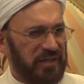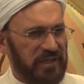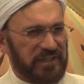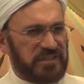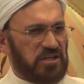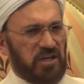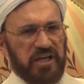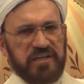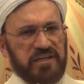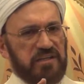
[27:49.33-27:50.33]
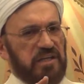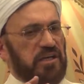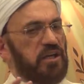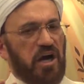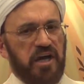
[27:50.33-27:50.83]
It is like
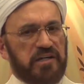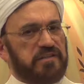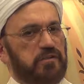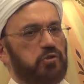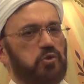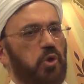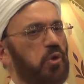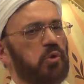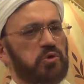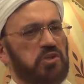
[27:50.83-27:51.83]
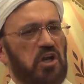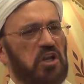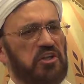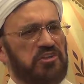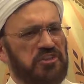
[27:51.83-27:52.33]
a night,
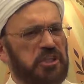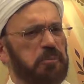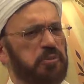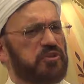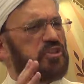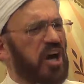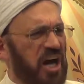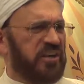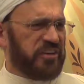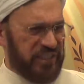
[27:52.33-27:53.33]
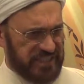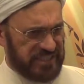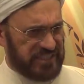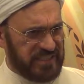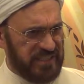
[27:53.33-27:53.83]
total deep
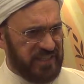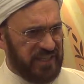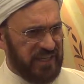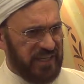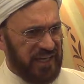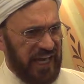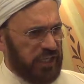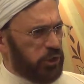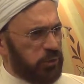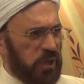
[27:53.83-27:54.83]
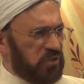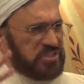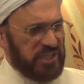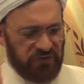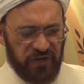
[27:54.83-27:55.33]
darkness, and you want to
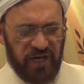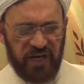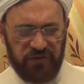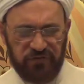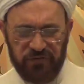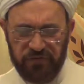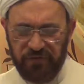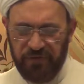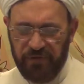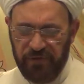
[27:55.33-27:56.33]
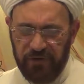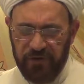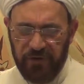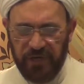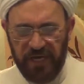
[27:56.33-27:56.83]
survive,
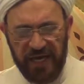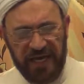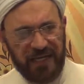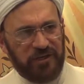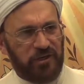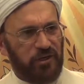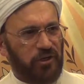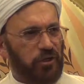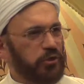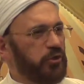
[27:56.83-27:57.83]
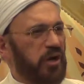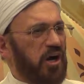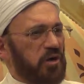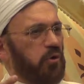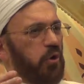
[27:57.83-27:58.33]
and you
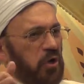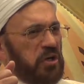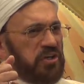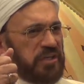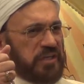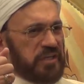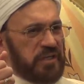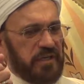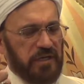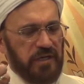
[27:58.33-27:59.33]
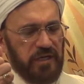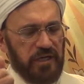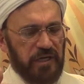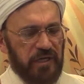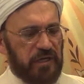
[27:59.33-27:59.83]
are holding
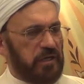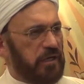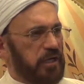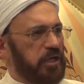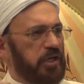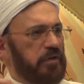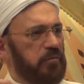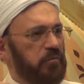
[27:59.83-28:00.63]
a